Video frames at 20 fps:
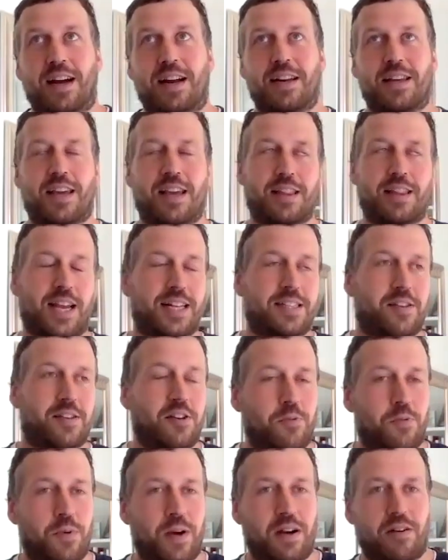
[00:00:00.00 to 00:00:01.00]
And again, that's
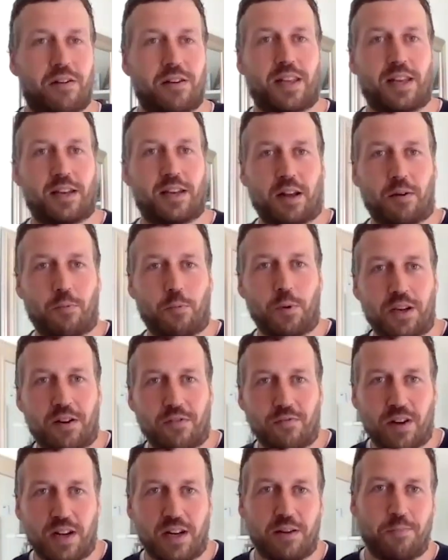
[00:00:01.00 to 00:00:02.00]
kind of where I think that we
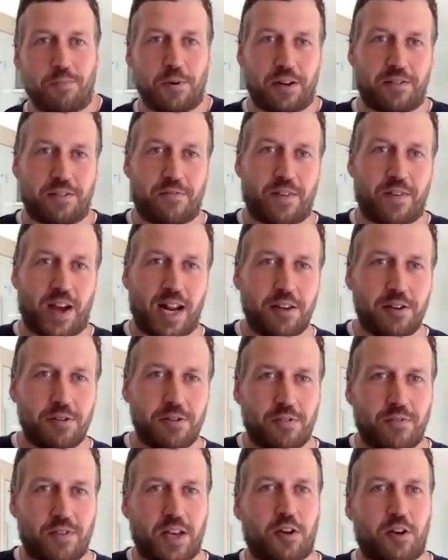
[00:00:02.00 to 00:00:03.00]
can really bring the
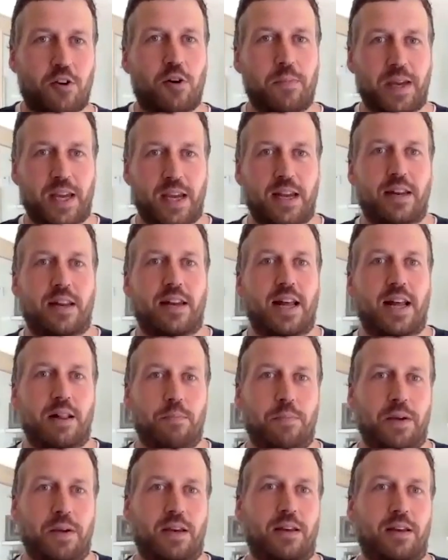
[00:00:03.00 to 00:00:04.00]
value of like coming in and
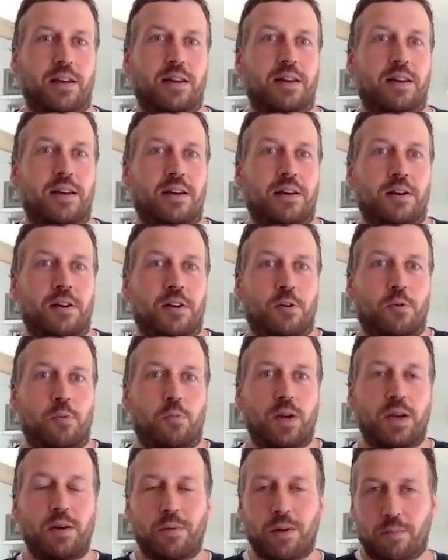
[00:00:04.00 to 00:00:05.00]
helping.
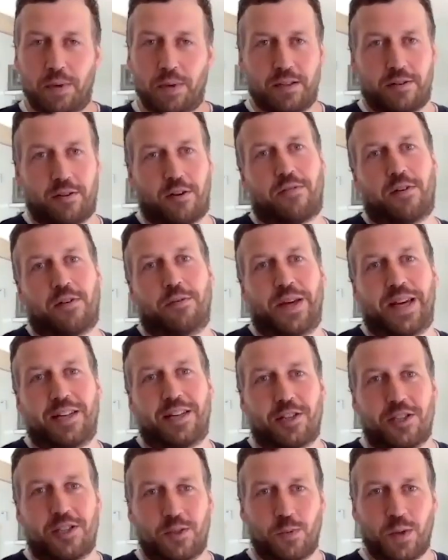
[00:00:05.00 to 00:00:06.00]
We will build your
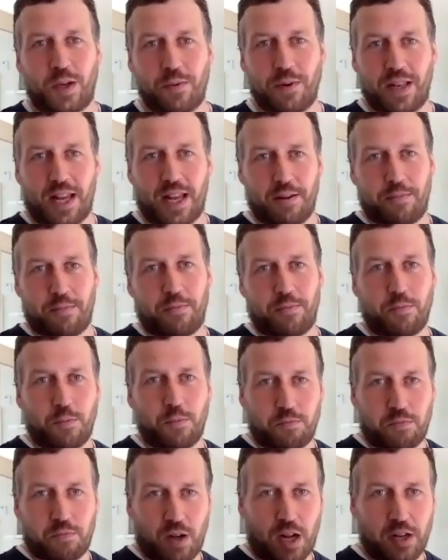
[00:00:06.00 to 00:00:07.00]
foundations. We will help
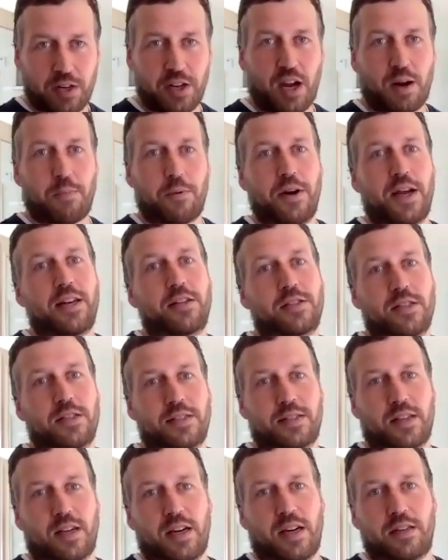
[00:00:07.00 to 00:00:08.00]
on the operational
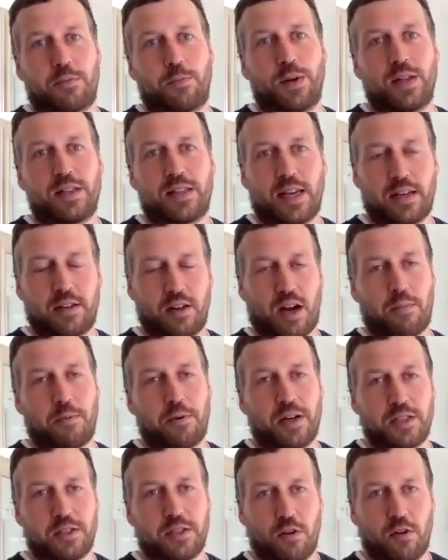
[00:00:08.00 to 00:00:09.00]
side. We'll take the
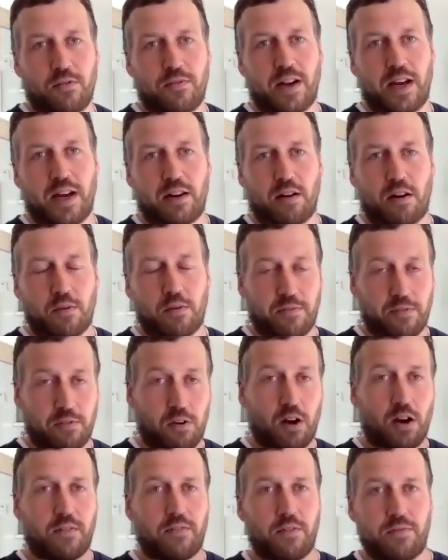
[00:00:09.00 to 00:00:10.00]
operational overhead
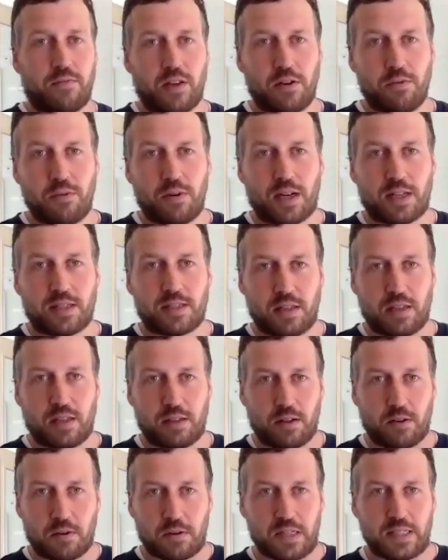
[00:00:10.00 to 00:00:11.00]
off of you as a
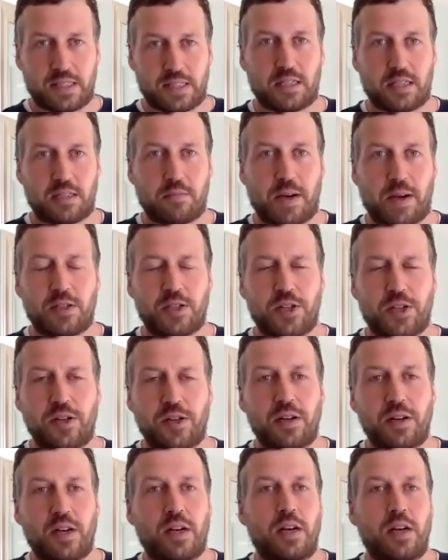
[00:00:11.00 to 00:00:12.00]
localization
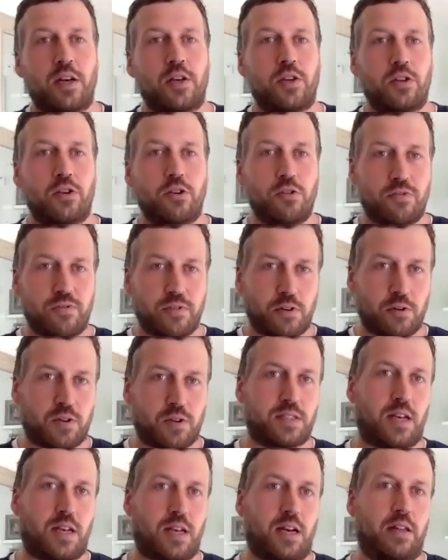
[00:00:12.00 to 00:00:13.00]
manager. You
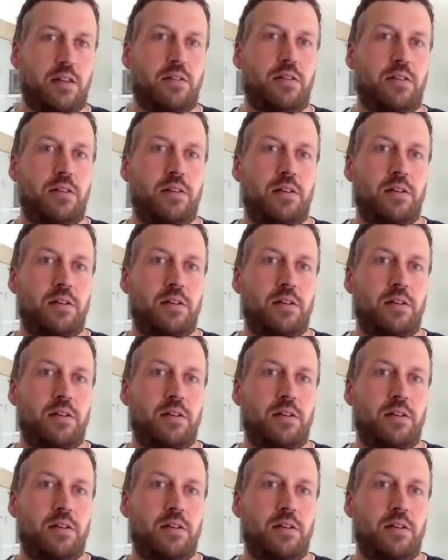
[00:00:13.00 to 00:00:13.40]
focus on